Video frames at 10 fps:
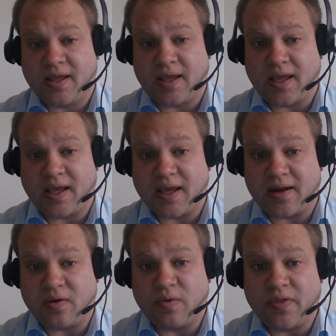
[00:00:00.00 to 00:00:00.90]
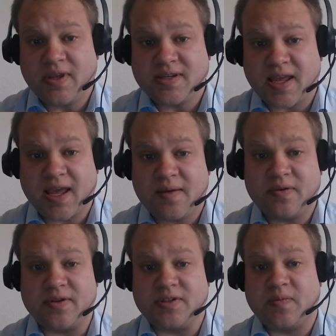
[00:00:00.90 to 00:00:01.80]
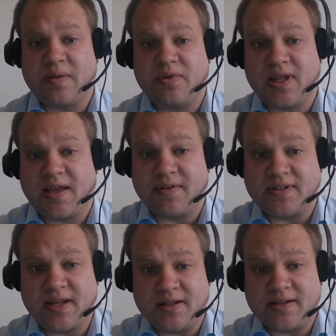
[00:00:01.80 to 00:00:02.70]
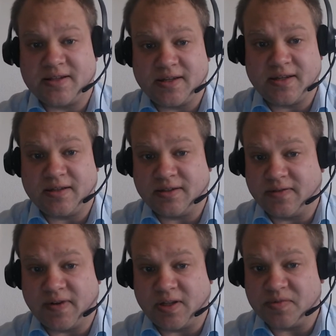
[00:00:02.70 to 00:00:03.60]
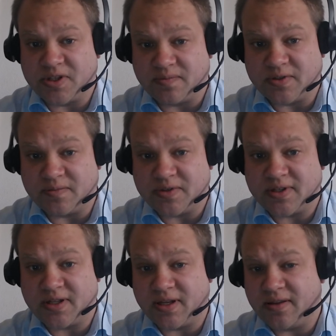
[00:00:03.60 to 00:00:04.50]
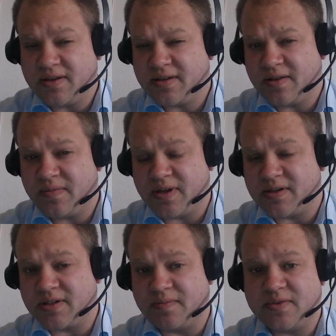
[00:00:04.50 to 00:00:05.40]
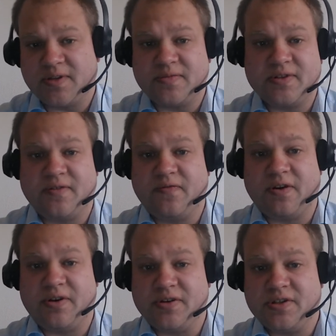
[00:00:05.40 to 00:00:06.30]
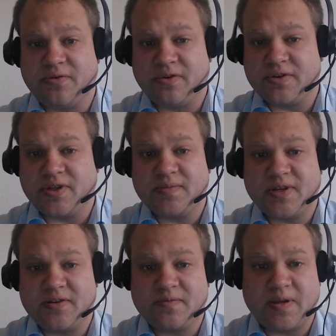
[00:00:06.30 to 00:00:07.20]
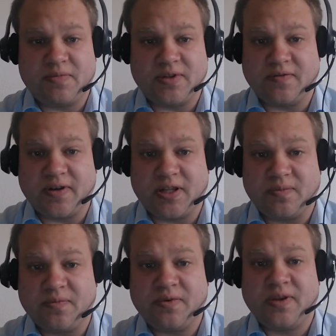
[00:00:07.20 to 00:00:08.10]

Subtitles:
And when this happens, people have a tendency to develop symptoms. And this can be symptoms of various sorts. Sometimes people develop